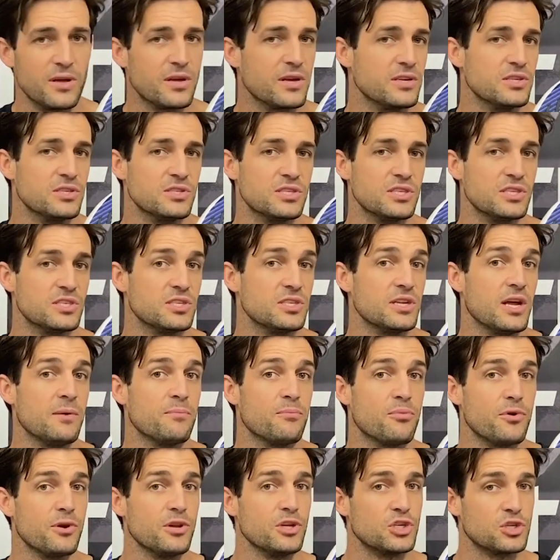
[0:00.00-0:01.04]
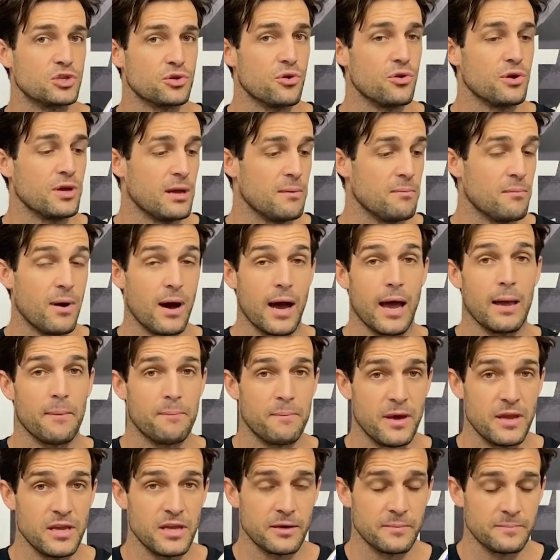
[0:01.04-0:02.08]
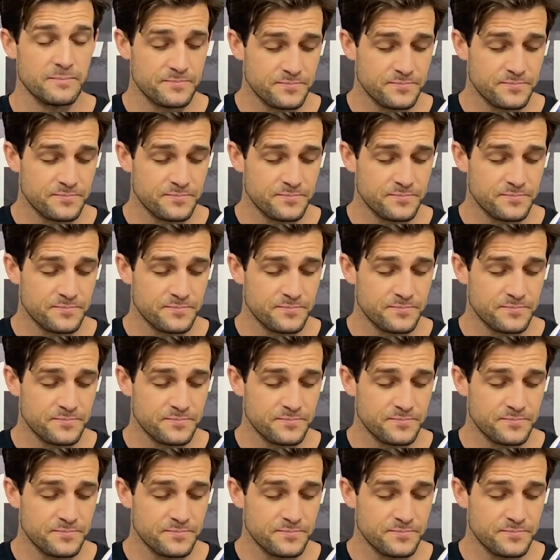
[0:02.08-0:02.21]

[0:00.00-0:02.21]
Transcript: consistent and pretty true in my opinion.